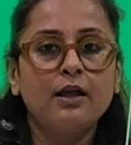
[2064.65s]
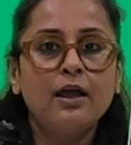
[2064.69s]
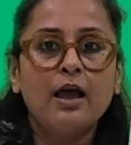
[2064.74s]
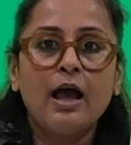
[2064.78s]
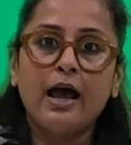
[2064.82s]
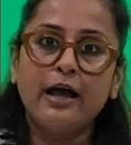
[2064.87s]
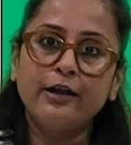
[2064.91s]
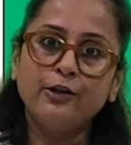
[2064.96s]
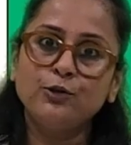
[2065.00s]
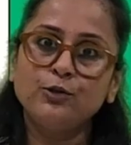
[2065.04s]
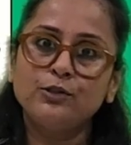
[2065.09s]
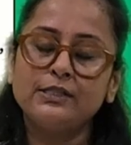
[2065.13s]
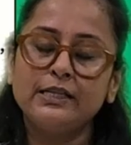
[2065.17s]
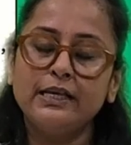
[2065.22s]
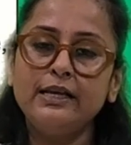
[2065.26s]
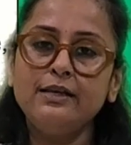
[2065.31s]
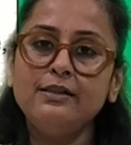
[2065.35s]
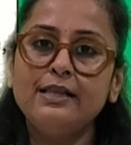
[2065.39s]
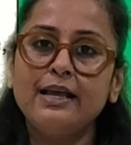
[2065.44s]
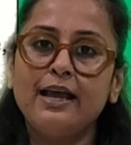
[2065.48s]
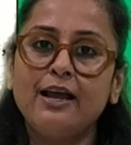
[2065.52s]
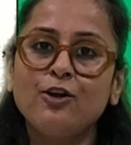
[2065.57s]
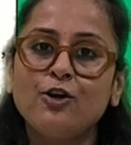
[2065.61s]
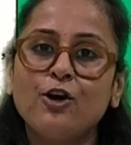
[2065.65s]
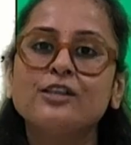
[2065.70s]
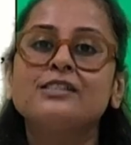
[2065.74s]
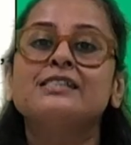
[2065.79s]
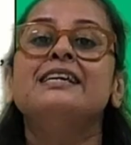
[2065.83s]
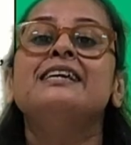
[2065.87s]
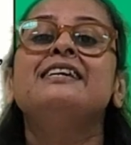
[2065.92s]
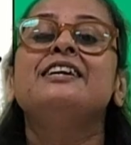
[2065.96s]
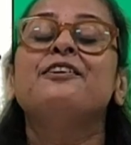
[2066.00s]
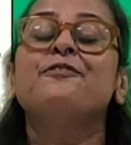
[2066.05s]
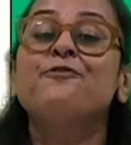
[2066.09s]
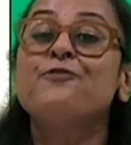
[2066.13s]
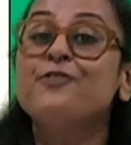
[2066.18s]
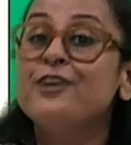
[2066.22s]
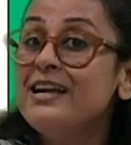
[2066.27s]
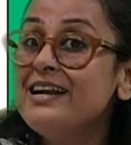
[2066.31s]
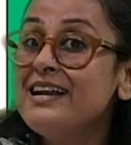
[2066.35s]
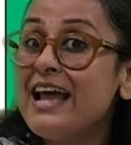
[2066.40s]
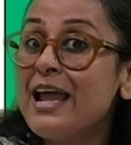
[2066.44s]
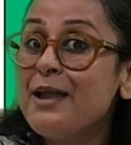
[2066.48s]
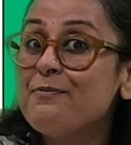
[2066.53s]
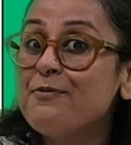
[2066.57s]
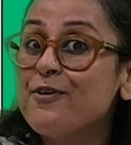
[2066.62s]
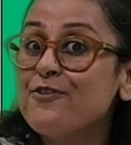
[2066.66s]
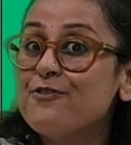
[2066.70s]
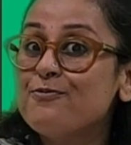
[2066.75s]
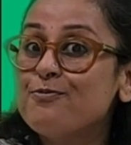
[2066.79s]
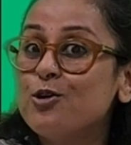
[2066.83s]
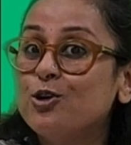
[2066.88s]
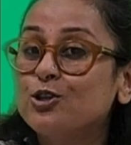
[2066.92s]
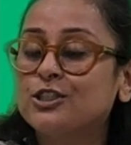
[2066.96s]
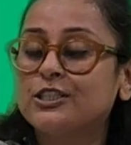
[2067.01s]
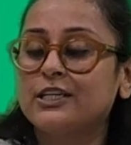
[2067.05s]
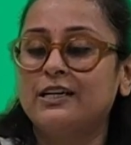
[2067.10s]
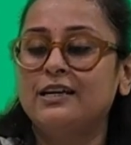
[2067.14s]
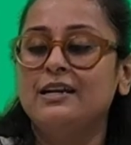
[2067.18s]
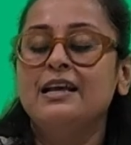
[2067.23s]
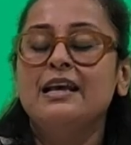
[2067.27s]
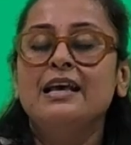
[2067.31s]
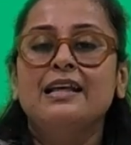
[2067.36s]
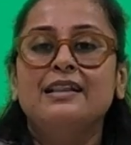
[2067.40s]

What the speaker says: are you seeing they are causing different type of motion?